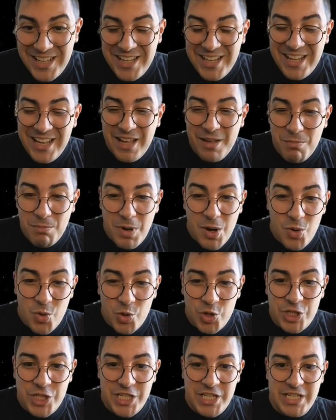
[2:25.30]

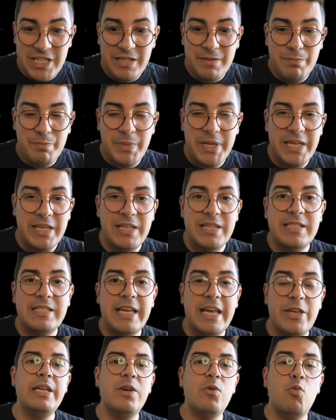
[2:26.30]
emoji, means
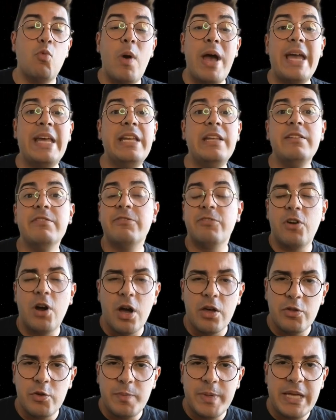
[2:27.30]
that you're waiting for
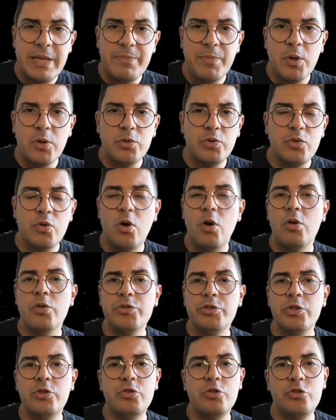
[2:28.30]
other people to
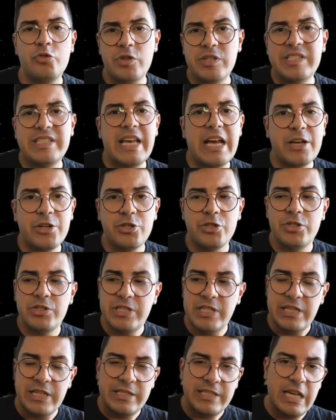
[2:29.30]
also do transactions
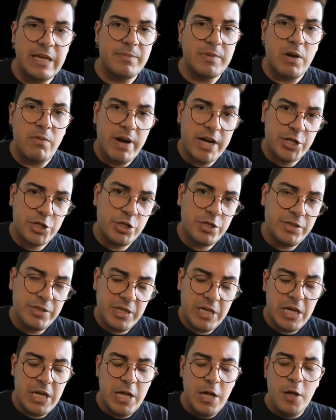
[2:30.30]
in the same direction.
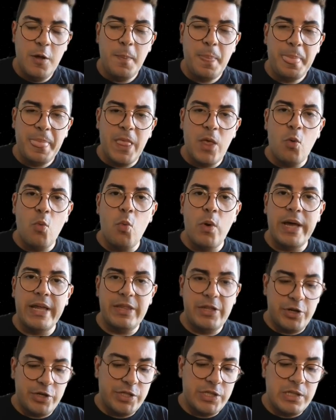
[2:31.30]
When
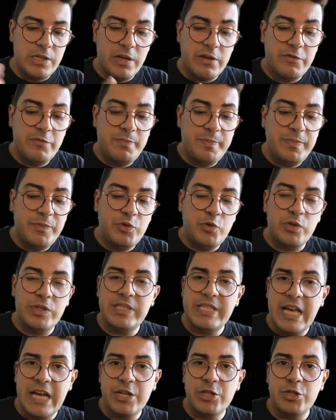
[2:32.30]
there's enough
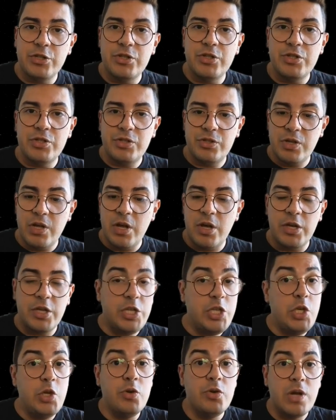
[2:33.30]
transactions
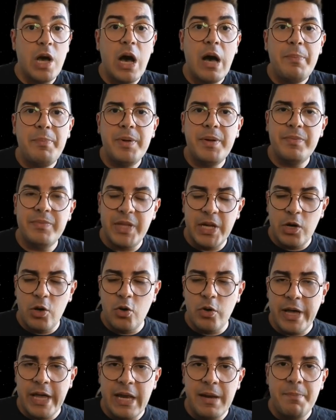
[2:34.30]
queued up, they
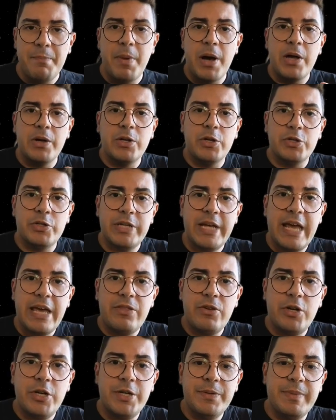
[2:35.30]
all get bundled
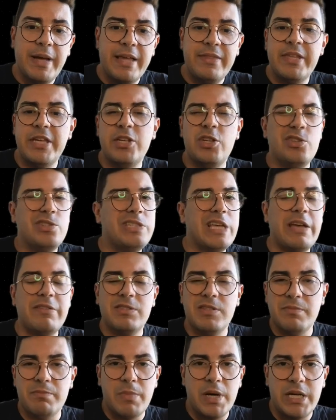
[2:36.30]
together, and then you save
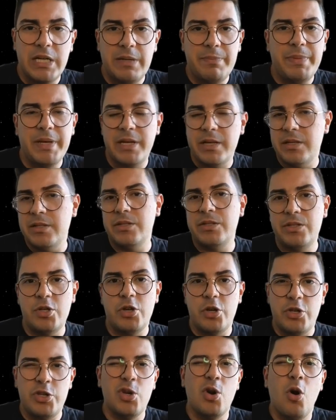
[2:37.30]
some money because
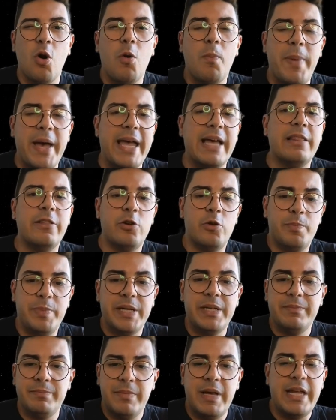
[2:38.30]
you all pay a little
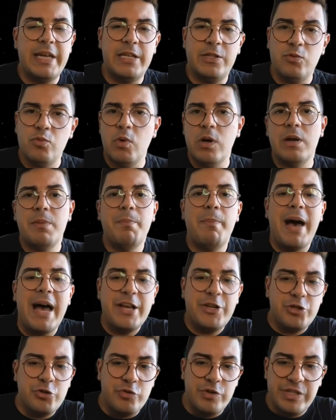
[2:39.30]
bit and it's one
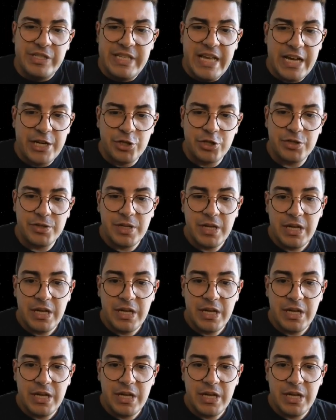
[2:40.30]
batch transaction.